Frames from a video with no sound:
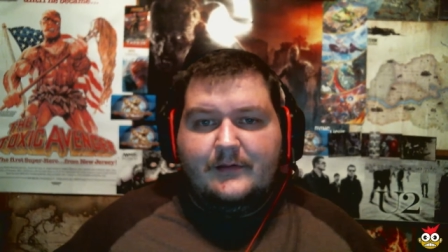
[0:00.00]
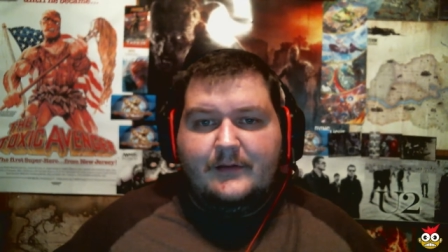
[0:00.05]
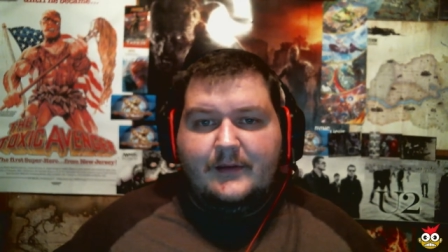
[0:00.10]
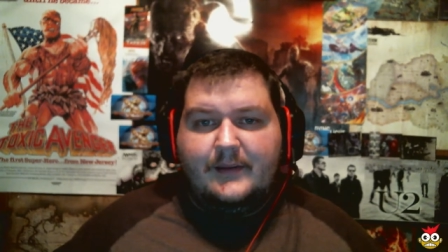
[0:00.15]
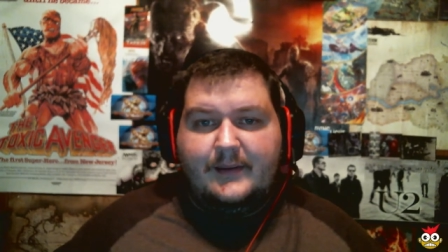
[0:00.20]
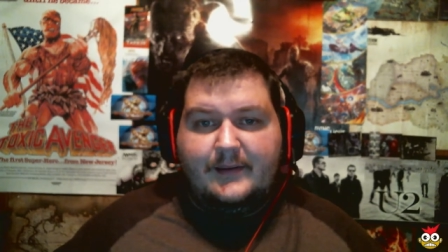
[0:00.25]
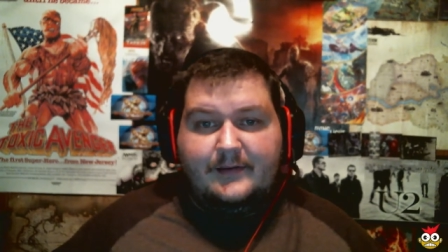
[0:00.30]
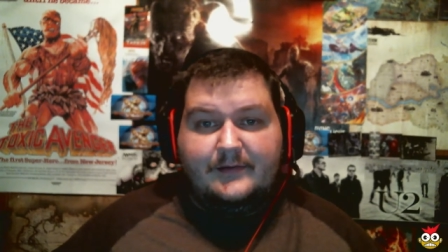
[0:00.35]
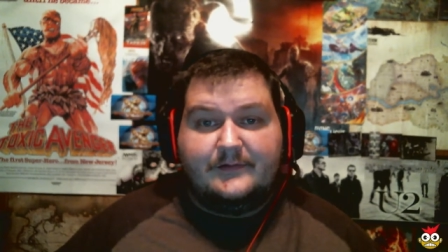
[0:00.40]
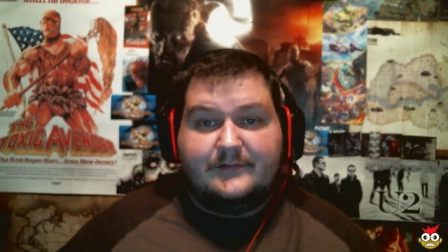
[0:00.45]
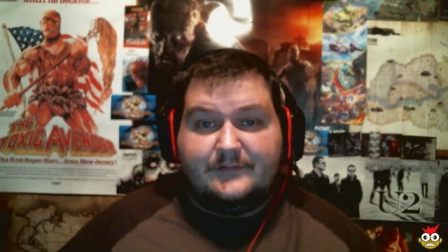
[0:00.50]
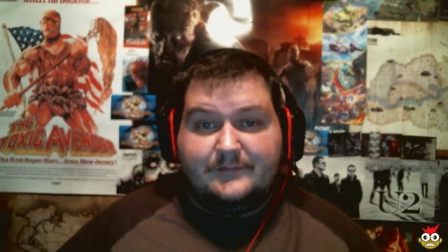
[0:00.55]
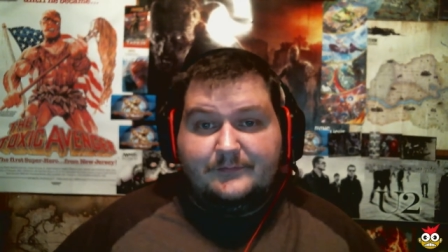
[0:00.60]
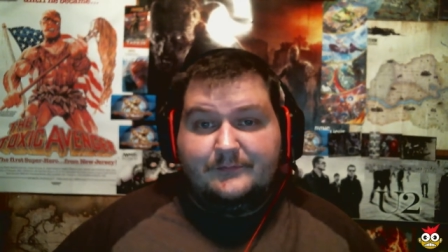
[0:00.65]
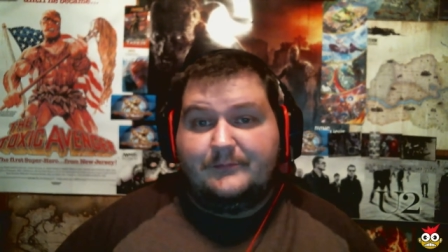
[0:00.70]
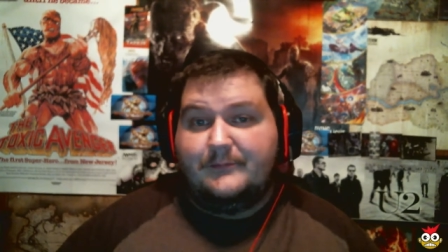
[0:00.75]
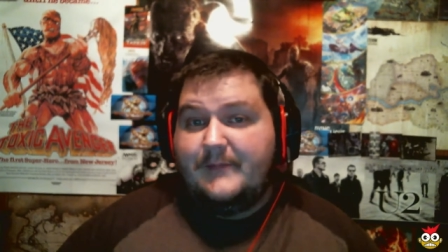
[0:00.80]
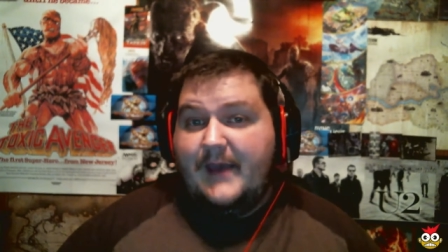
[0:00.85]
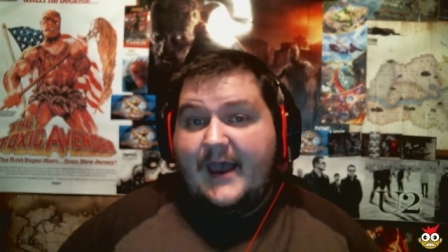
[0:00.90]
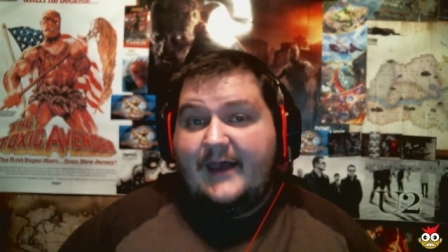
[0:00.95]
his
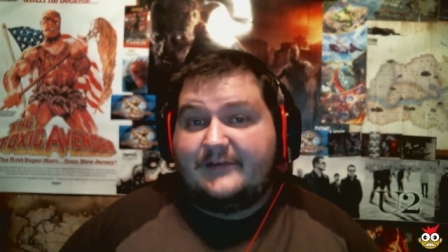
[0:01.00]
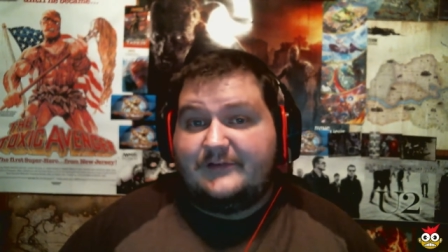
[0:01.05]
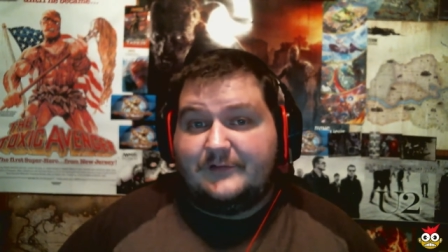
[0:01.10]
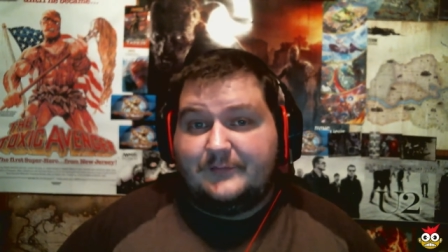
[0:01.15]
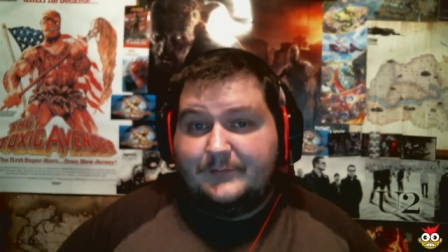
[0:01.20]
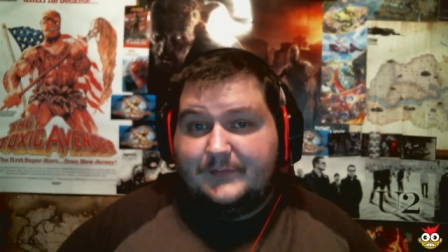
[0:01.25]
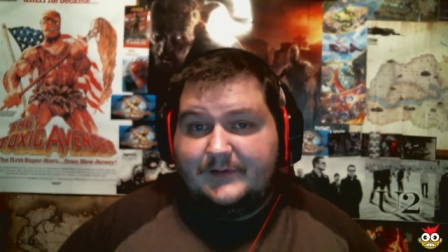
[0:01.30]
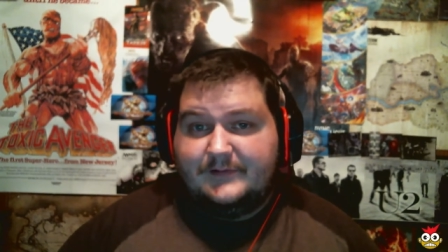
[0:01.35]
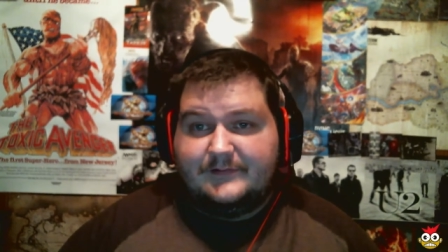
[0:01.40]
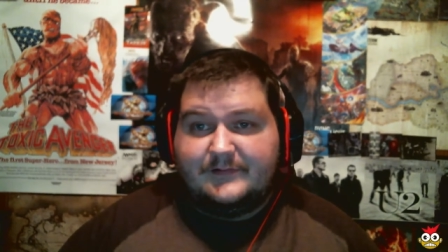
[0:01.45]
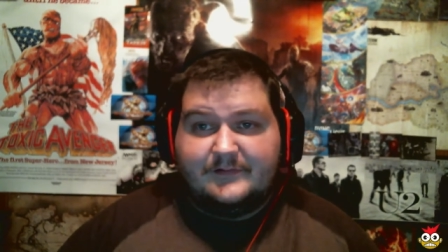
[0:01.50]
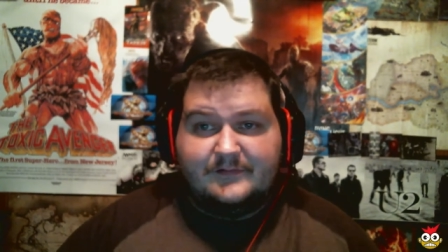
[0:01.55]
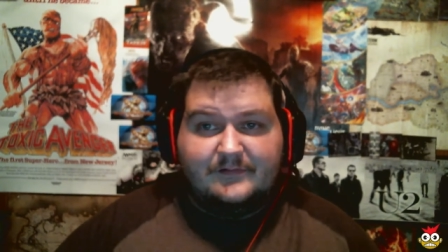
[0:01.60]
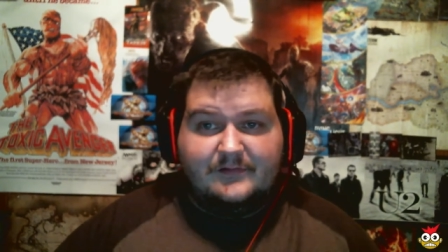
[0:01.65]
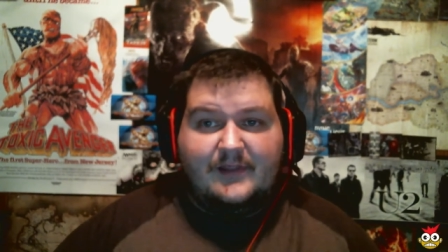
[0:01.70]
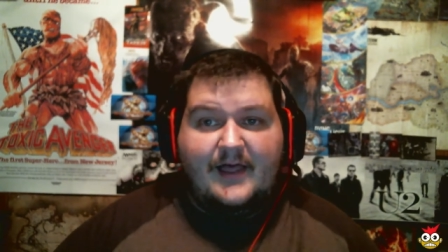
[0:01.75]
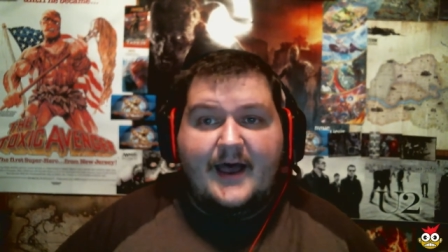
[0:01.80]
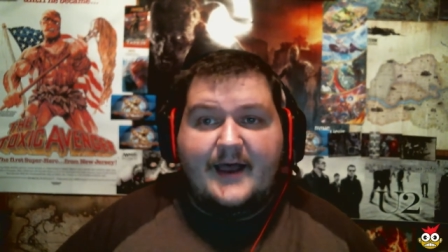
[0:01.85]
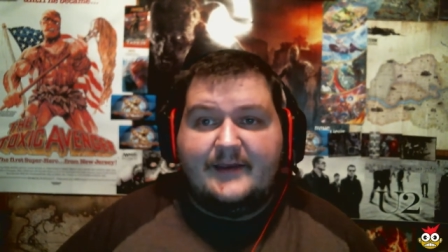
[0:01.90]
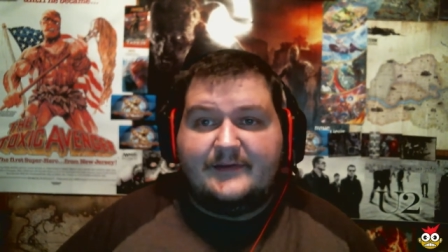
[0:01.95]
masterpiece, his
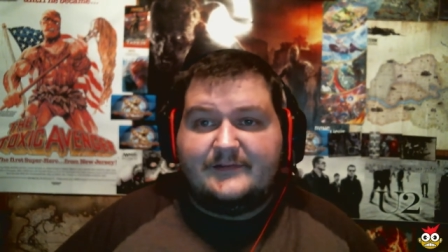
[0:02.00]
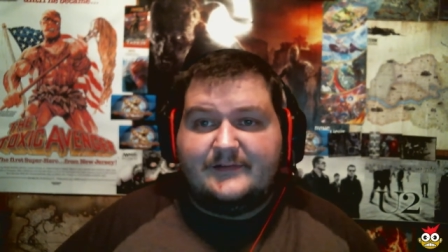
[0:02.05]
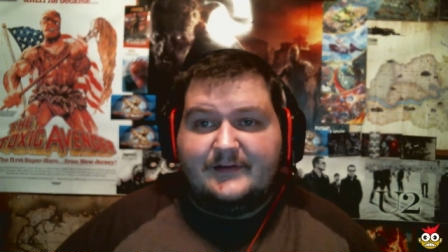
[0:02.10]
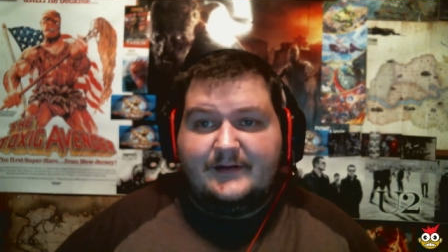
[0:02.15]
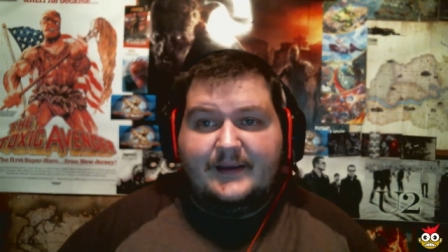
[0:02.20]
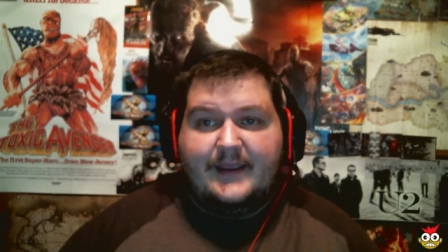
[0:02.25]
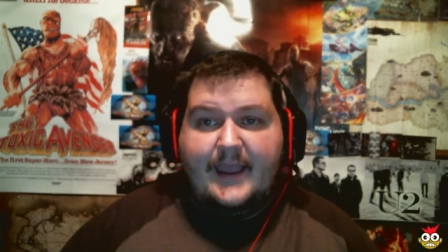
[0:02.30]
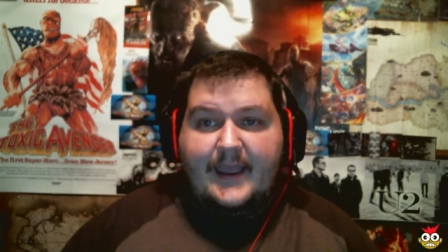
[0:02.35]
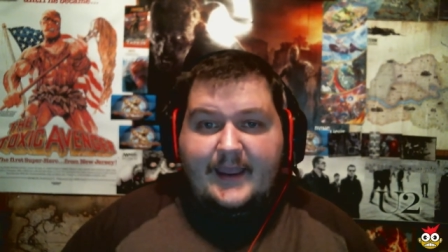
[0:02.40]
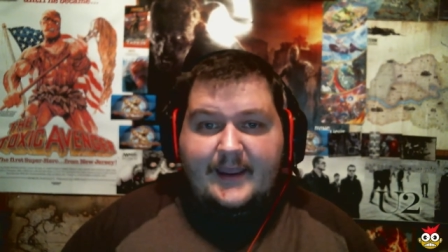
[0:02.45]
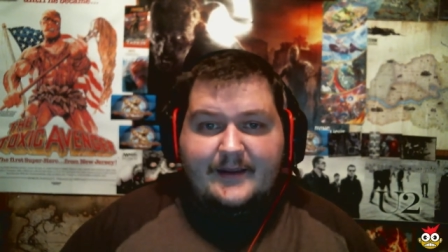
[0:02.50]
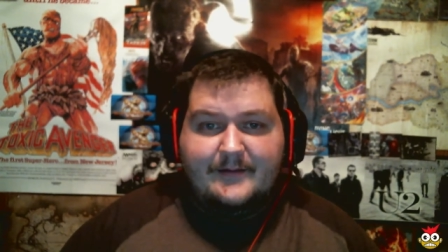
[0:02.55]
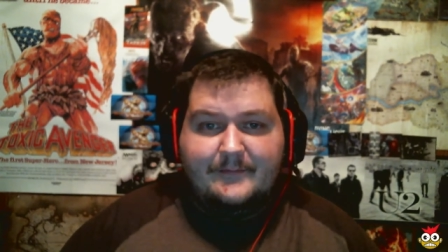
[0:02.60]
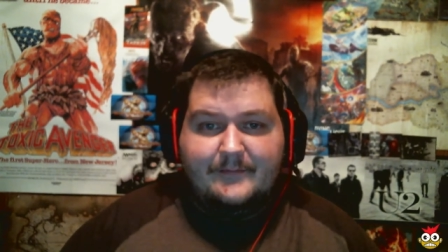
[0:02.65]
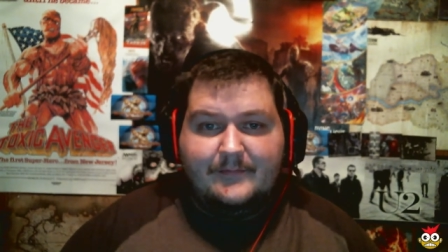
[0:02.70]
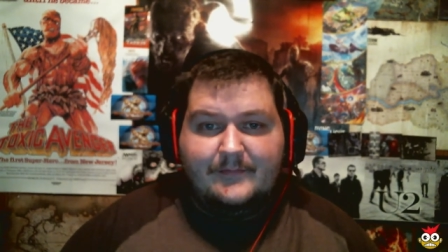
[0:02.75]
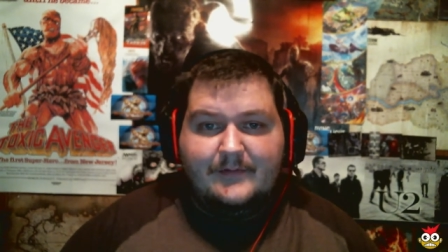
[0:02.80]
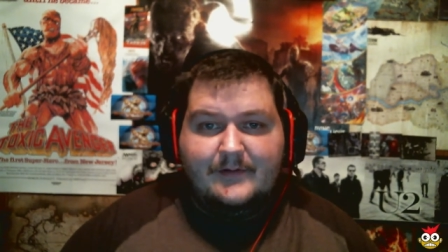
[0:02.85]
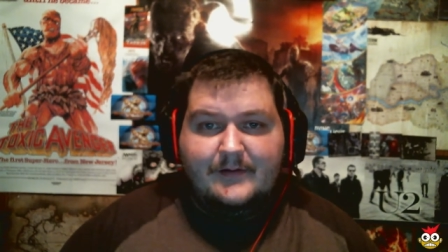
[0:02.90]
last game,